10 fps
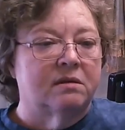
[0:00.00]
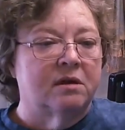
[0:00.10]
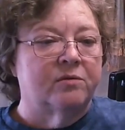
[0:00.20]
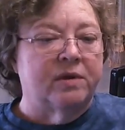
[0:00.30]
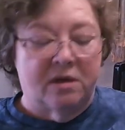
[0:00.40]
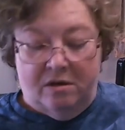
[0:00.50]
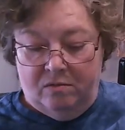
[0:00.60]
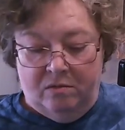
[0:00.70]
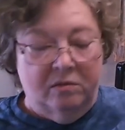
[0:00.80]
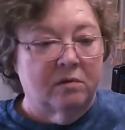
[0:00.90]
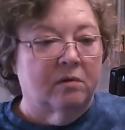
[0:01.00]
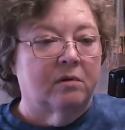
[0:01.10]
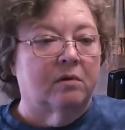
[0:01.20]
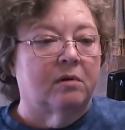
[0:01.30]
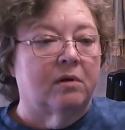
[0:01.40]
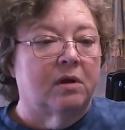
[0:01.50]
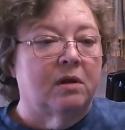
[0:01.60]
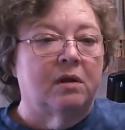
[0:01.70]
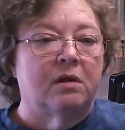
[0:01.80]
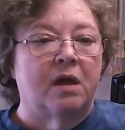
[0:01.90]
there we go.
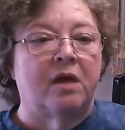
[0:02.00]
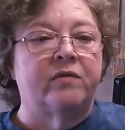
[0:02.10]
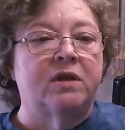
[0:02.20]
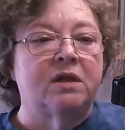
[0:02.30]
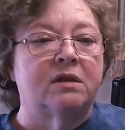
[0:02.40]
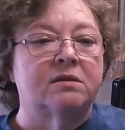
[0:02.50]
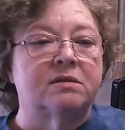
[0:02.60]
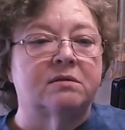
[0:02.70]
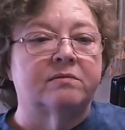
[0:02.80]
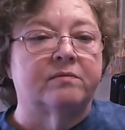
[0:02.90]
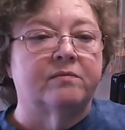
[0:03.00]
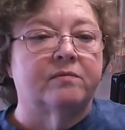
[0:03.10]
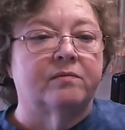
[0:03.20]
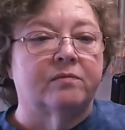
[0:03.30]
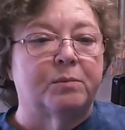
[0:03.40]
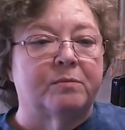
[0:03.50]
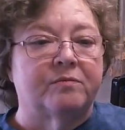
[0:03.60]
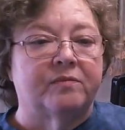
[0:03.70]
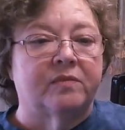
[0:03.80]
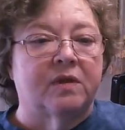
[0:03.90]
Evidence,
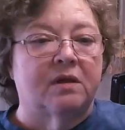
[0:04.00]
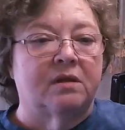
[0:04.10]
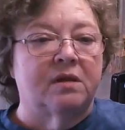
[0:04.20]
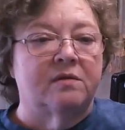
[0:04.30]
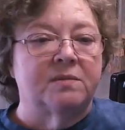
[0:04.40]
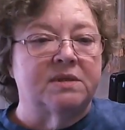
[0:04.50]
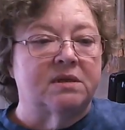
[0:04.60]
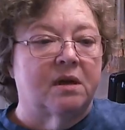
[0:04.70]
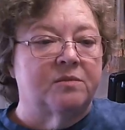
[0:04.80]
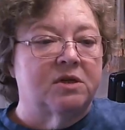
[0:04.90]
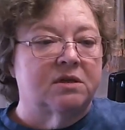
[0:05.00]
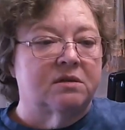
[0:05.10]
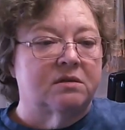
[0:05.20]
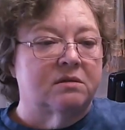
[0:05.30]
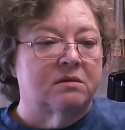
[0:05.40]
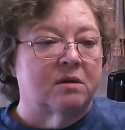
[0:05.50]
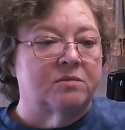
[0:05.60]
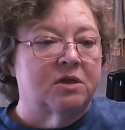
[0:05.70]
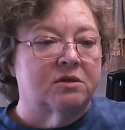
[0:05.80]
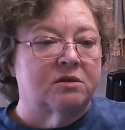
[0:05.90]
limits and
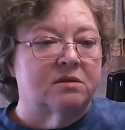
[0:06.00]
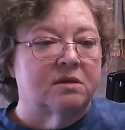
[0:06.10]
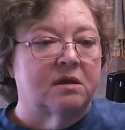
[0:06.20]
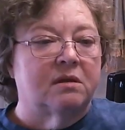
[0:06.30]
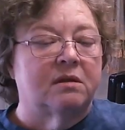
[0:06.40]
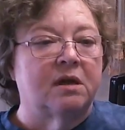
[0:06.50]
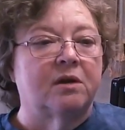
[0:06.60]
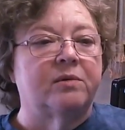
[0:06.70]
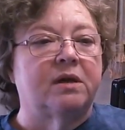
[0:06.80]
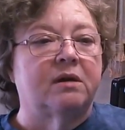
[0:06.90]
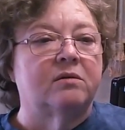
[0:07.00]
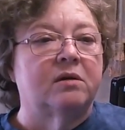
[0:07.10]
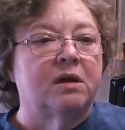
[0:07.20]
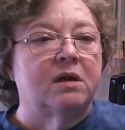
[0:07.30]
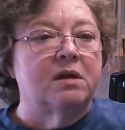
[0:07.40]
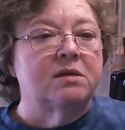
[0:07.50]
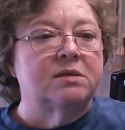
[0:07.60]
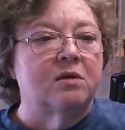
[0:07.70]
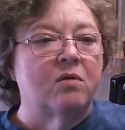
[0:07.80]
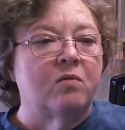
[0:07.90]
objections. There we go.
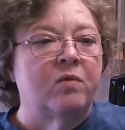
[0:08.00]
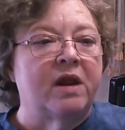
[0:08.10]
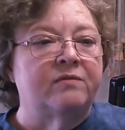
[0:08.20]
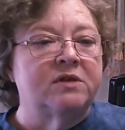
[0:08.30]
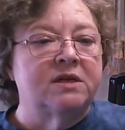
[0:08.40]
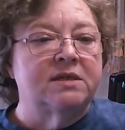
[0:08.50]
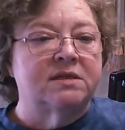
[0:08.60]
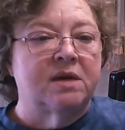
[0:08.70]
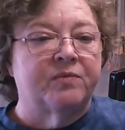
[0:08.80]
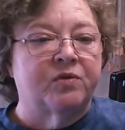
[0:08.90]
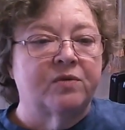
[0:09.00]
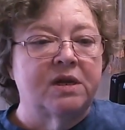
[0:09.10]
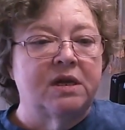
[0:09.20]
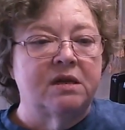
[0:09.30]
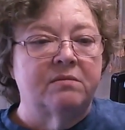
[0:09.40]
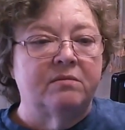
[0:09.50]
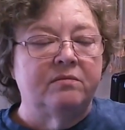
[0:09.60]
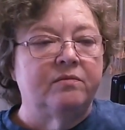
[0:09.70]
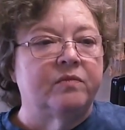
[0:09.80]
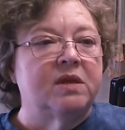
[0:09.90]
So what I've done in step 3
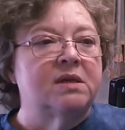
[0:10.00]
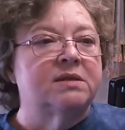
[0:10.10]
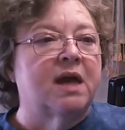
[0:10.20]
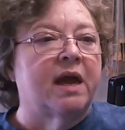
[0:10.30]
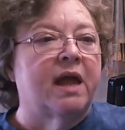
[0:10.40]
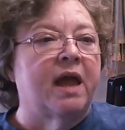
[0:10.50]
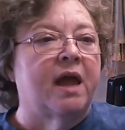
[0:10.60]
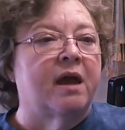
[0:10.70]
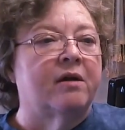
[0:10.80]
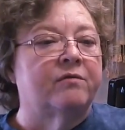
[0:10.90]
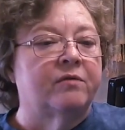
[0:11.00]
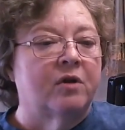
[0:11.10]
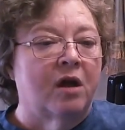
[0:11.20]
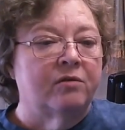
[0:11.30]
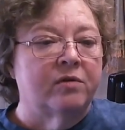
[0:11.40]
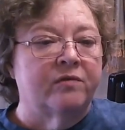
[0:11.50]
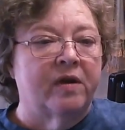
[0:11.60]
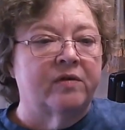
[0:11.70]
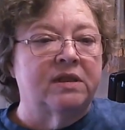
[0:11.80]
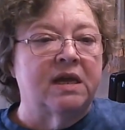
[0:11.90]
is I have gotten rid of
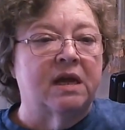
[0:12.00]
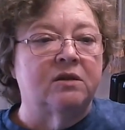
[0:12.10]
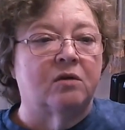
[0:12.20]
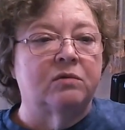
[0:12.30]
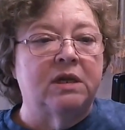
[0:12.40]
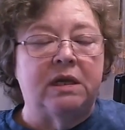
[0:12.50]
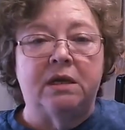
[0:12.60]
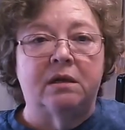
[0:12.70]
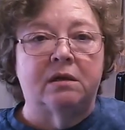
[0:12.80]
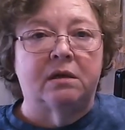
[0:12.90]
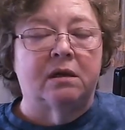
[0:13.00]
everything I don't need.